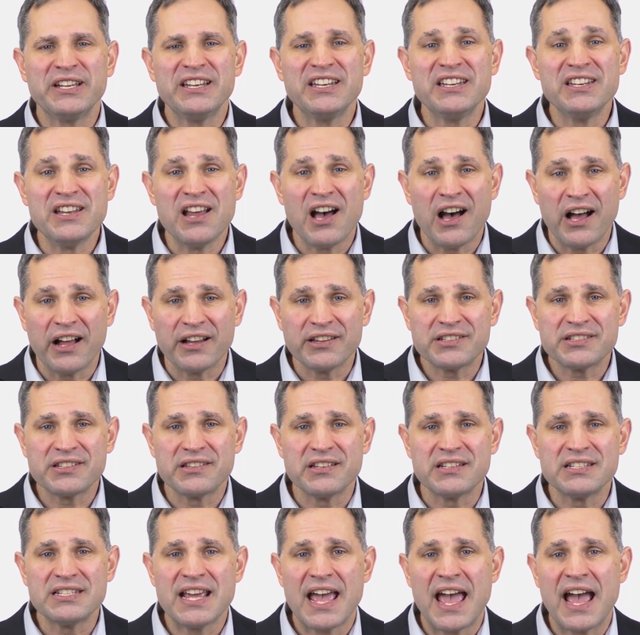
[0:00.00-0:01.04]
nuts the
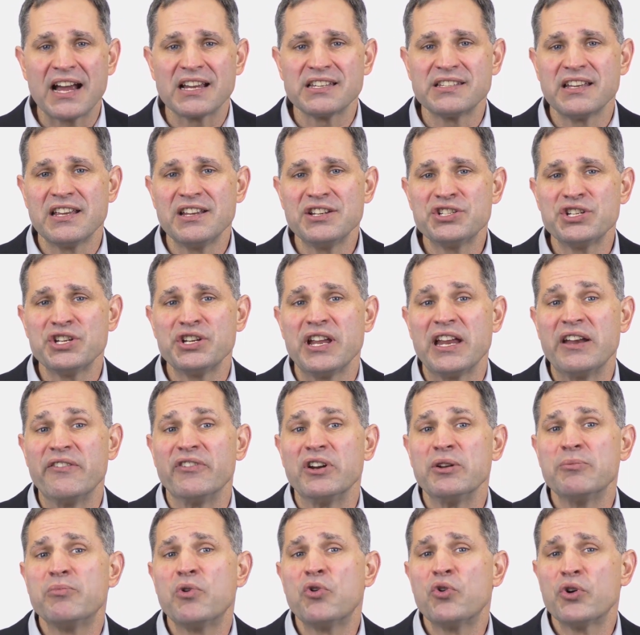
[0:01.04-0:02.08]
taxation and
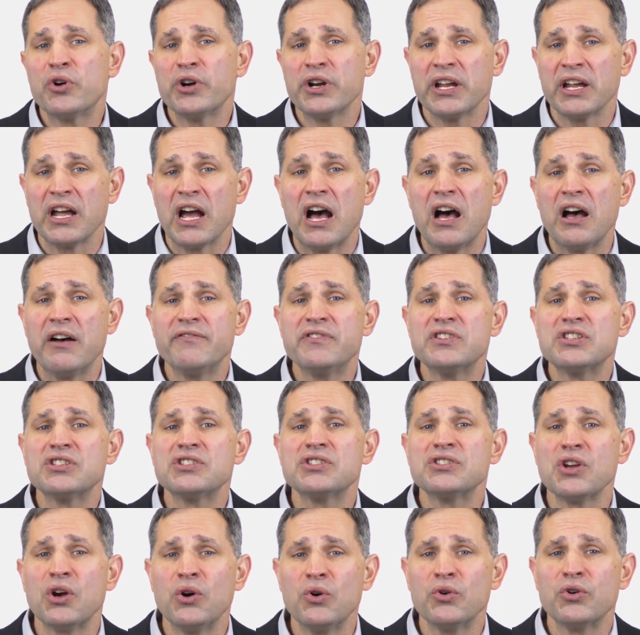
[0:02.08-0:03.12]
reporting of
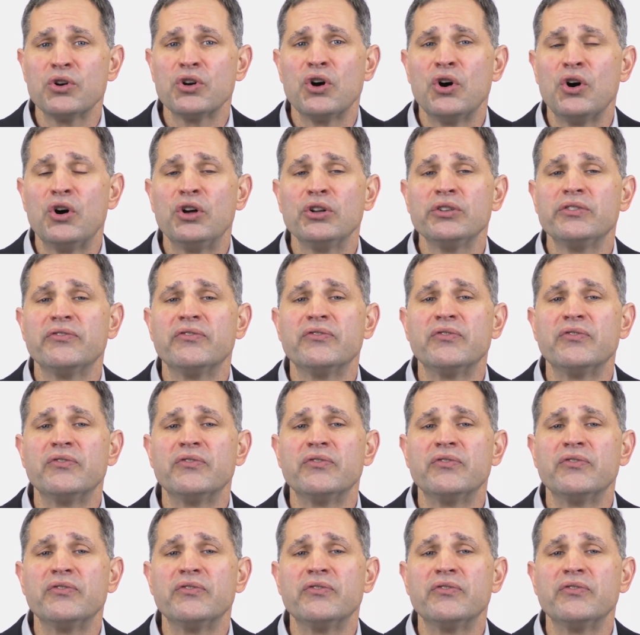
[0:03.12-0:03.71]
so-called